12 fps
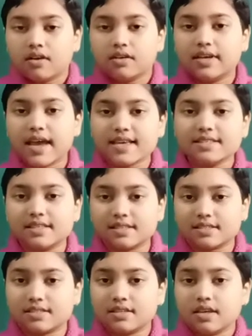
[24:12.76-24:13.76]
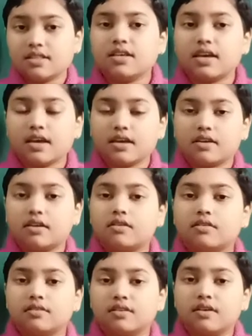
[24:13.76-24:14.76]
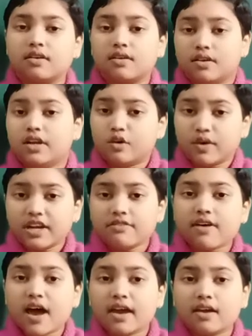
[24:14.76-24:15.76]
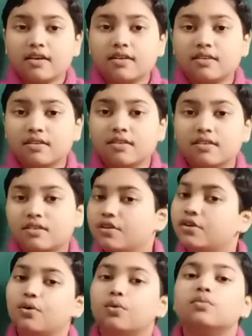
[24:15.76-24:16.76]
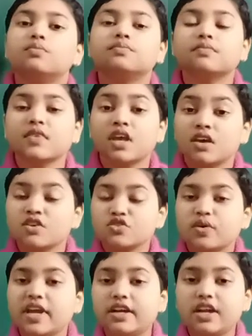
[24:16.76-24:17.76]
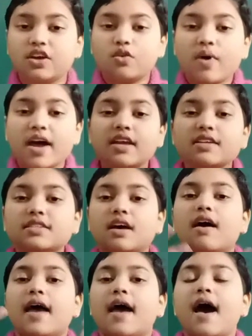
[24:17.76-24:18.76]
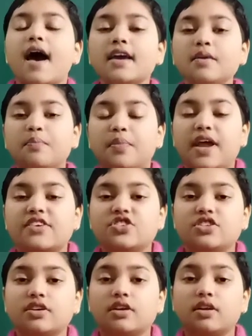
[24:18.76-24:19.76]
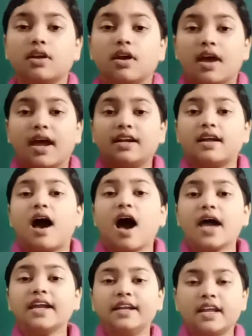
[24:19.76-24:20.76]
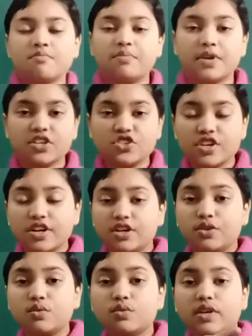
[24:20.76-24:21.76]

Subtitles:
gases in the air liquidify? No. So it requires a high pressure and high temperature to